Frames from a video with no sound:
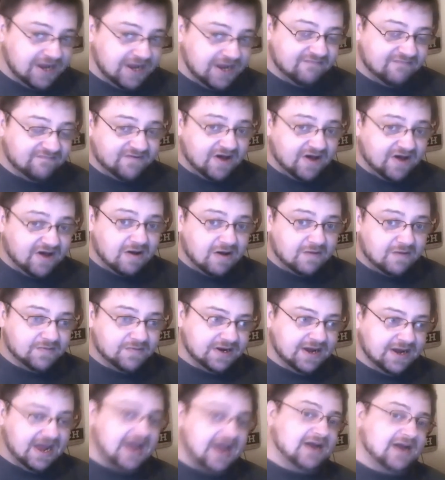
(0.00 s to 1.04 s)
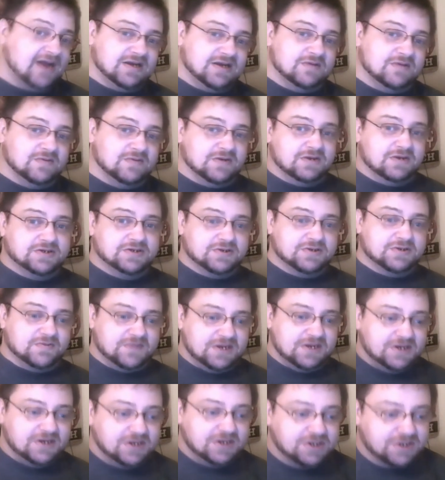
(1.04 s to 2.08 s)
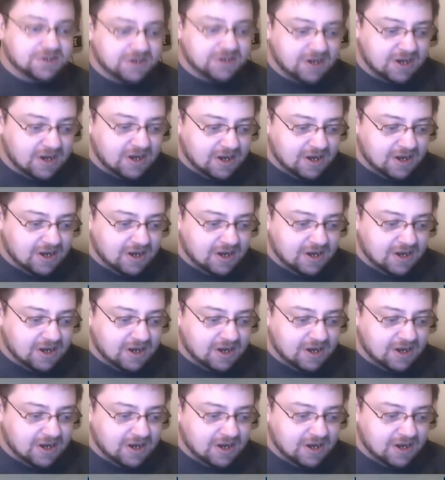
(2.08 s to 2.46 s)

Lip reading: be involved and active. So if they just